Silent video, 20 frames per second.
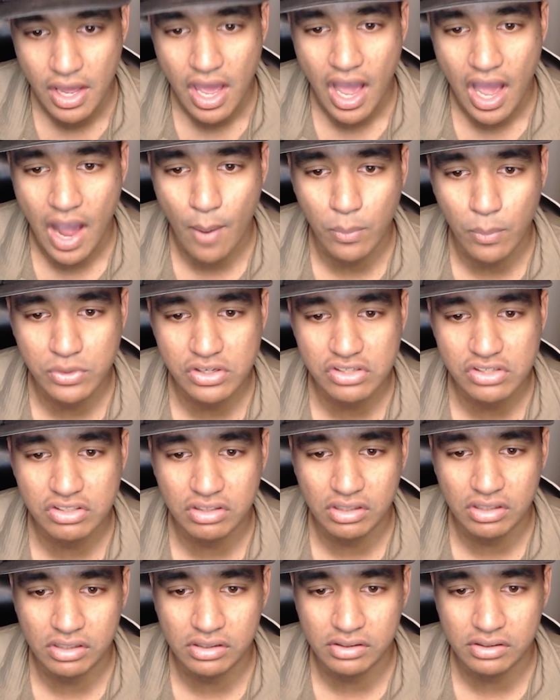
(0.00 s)
I would just
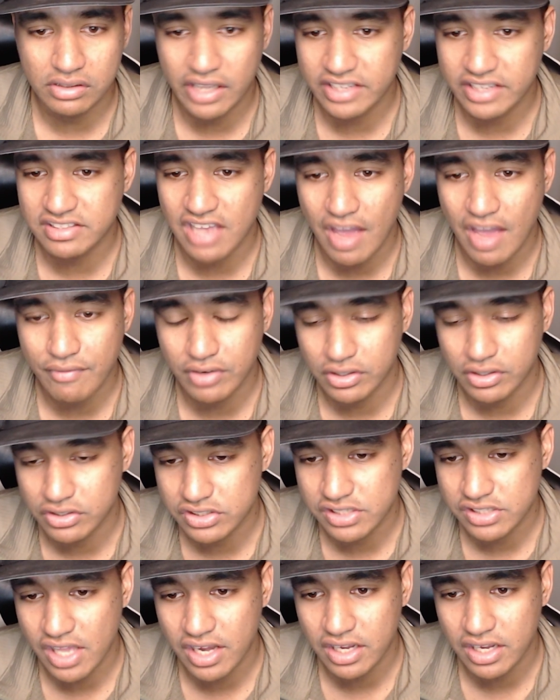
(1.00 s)
like to have an
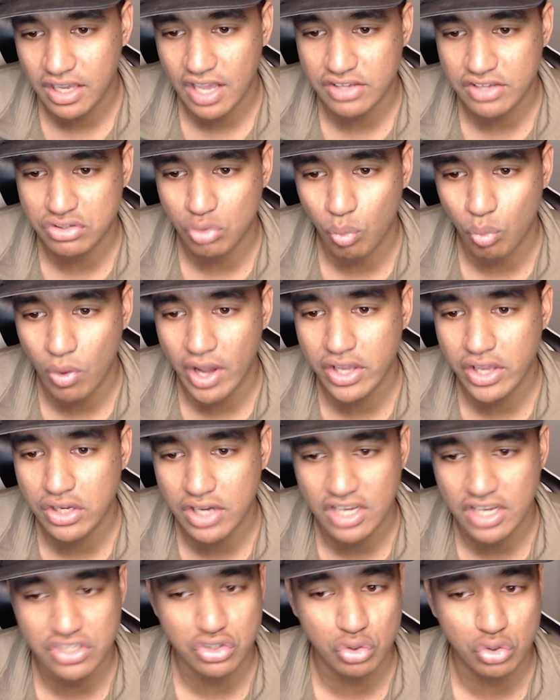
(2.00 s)
understanding as to why you
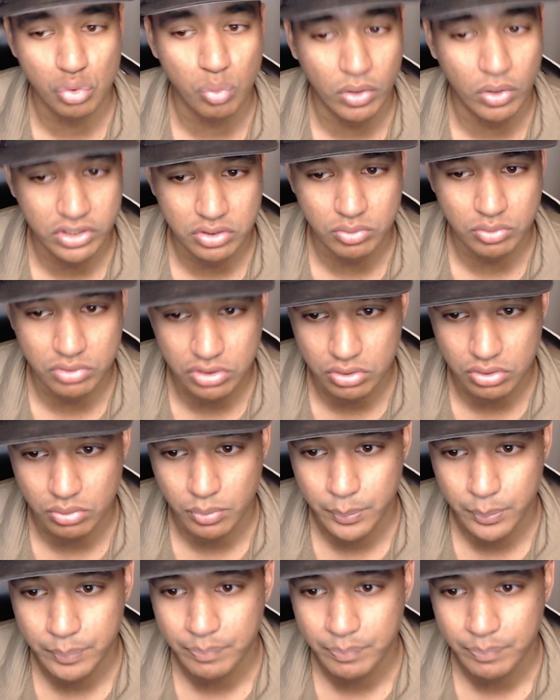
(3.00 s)
guys do what you do.